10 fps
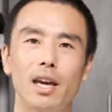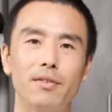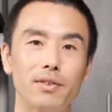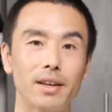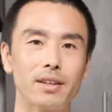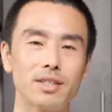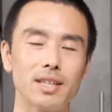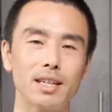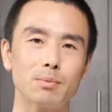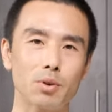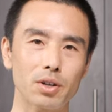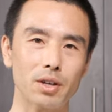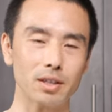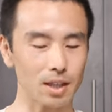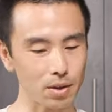If you like your steaks more
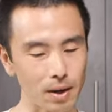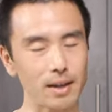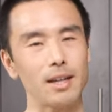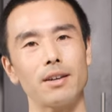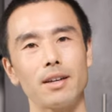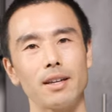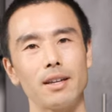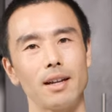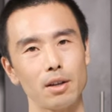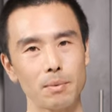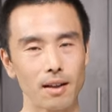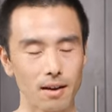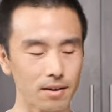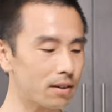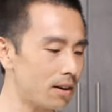cooked, then you might need to cook it a little bit
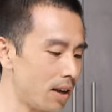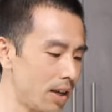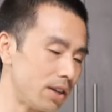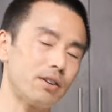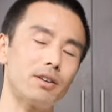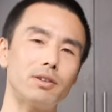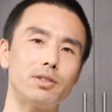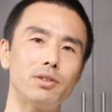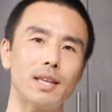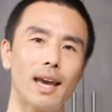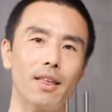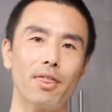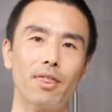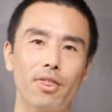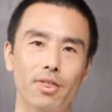longer. You can always use a
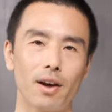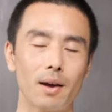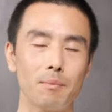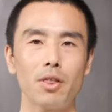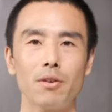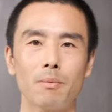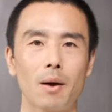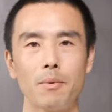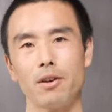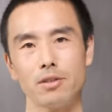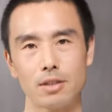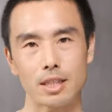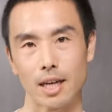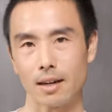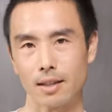uh, meat thermometer to
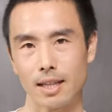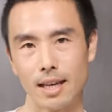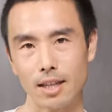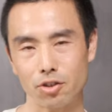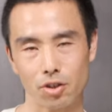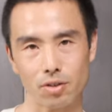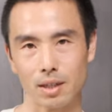check with the internal